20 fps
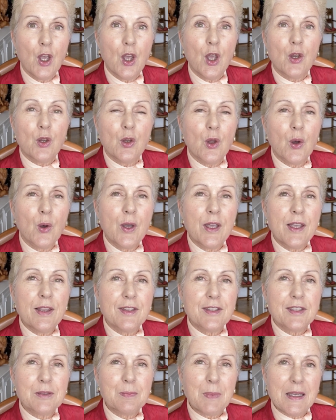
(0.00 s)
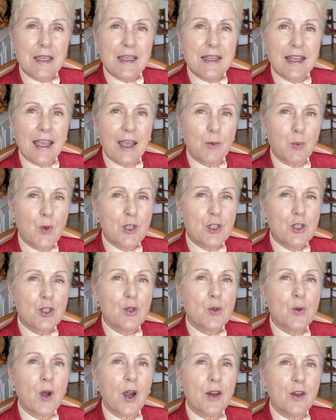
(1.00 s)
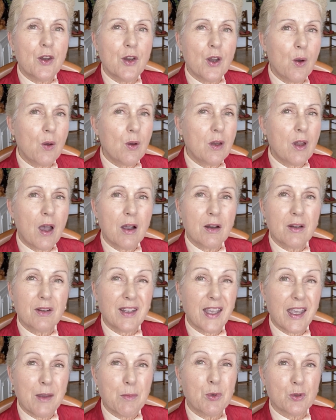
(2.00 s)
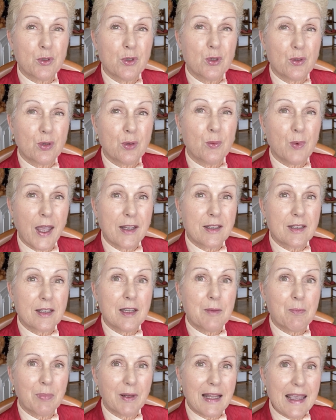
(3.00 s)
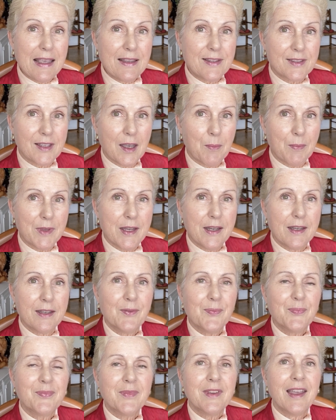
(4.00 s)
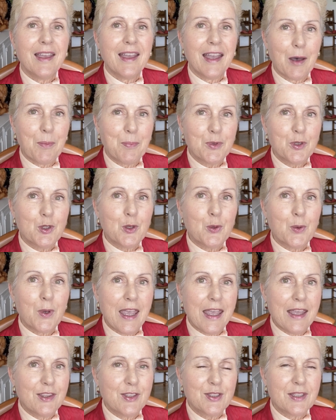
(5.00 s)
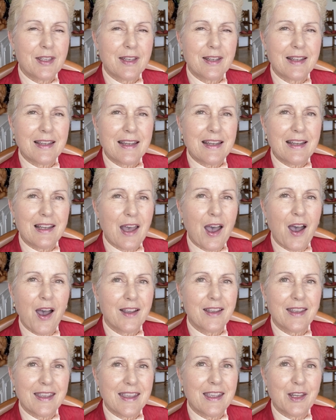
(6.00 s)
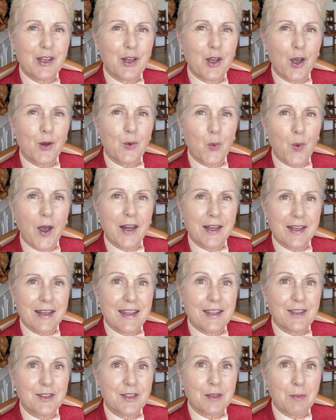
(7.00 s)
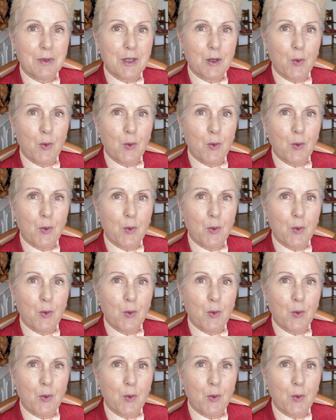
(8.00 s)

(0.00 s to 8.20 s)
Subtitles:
Knowing the speed at which you are no longer able to correctly play something helps you instantly lock in on what needs to be